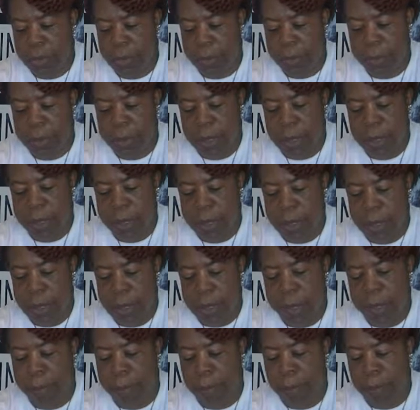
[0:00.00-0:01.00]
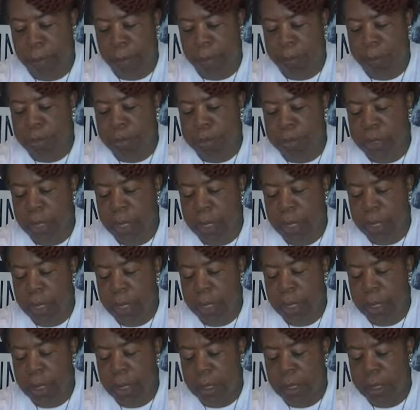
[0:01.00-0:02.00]
WWE blurs
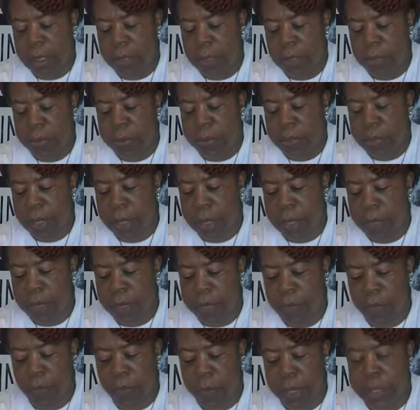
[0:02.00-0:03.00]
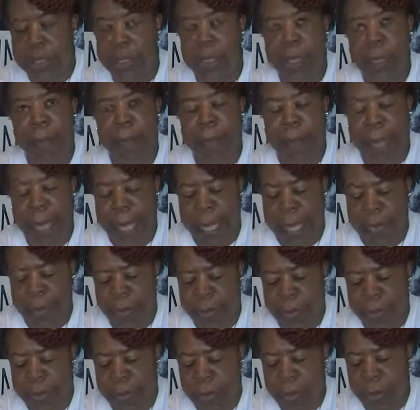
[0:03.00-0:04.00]
the Superstars of Wrestling
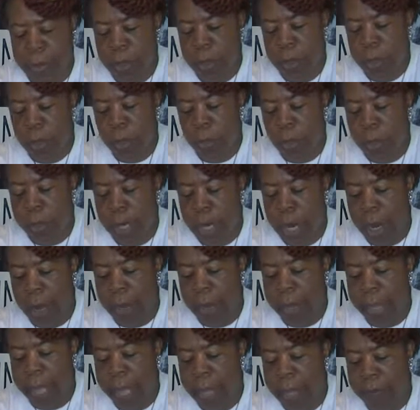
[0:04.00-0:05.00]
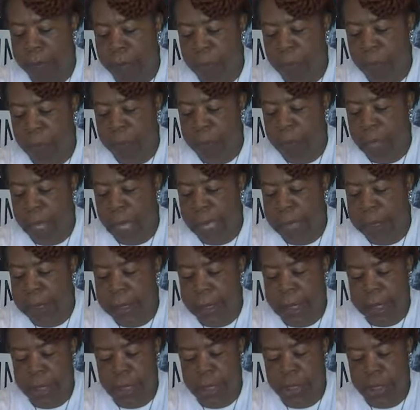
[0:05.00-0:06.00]
banners when archival
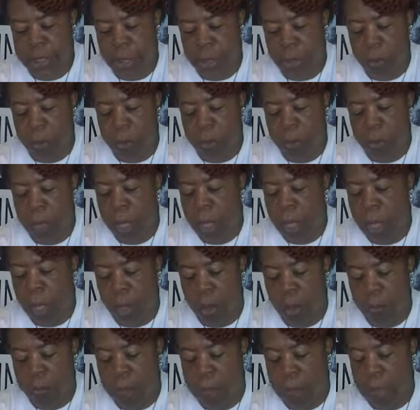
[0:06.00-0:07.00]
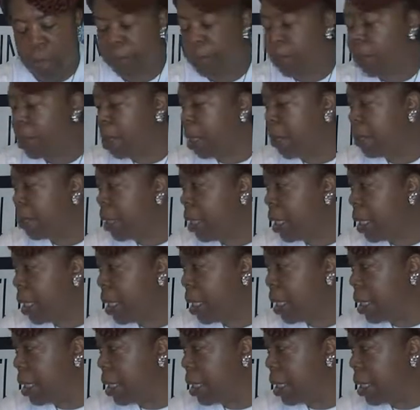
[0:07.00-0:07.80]
content is shown on the WWE